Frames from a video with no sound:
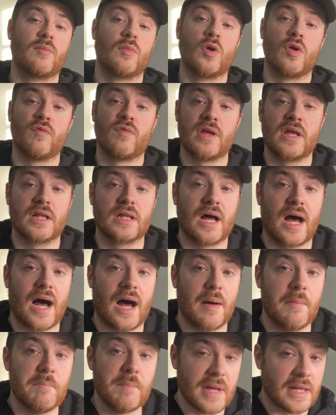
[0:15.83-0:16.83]
movie
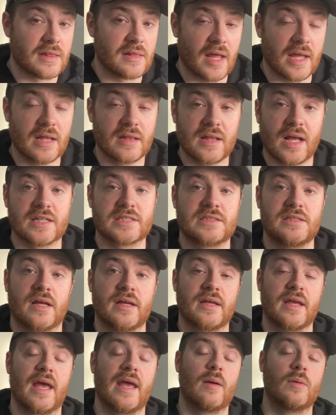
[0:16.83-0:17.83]
at midnight last
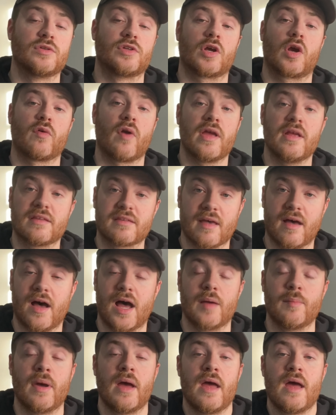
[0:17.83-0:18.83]
night. It was a great
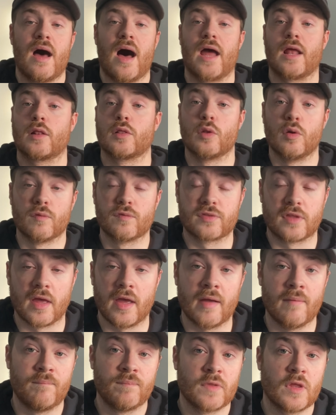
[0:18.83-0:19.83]
time, I loved
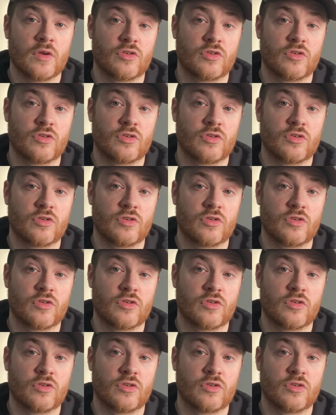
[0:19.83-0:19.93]
it.